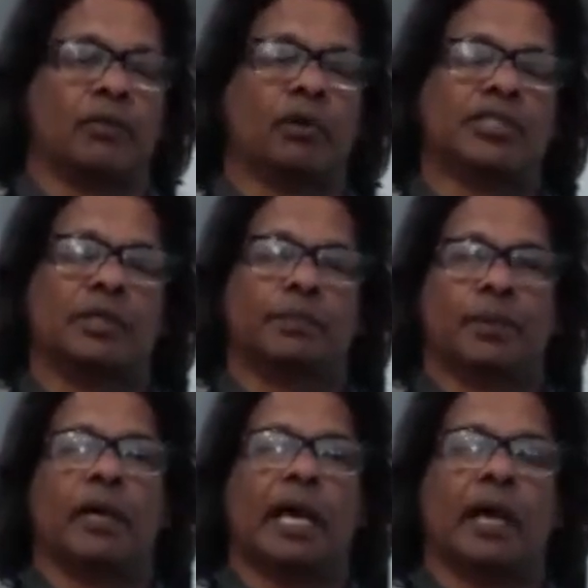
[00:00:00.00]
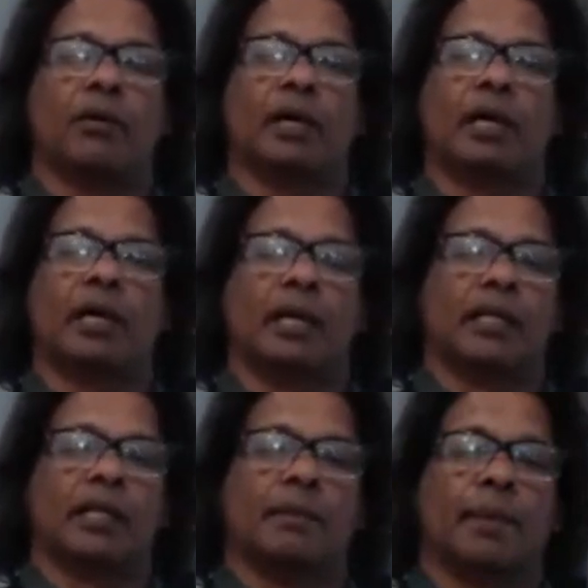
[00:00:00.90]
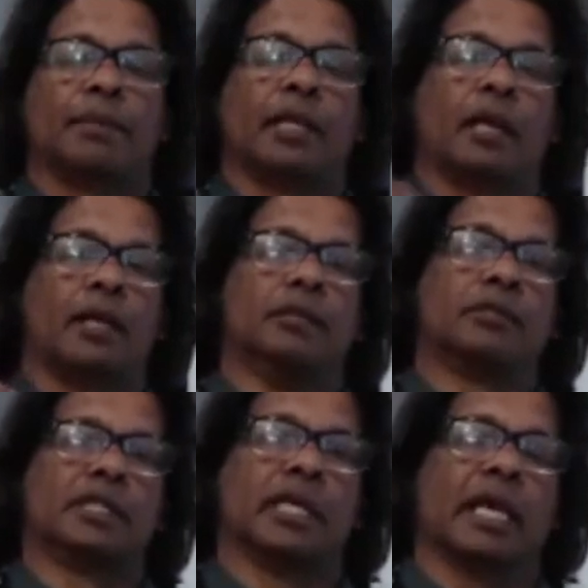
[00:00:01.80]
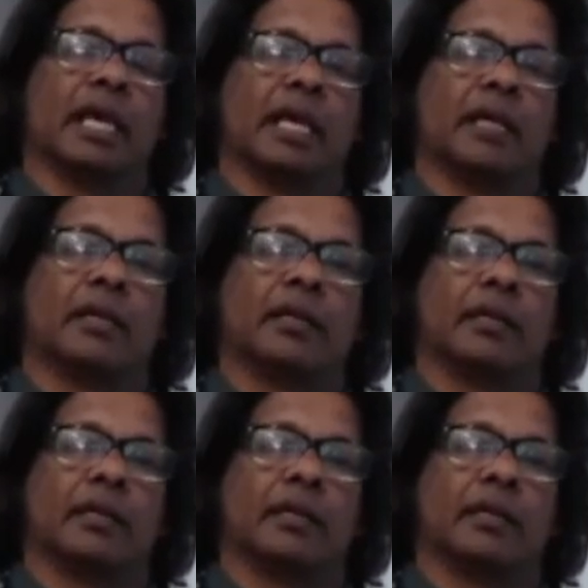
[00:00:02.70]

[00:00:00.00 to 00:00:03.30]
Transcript: Once you put it out, the people that are using it,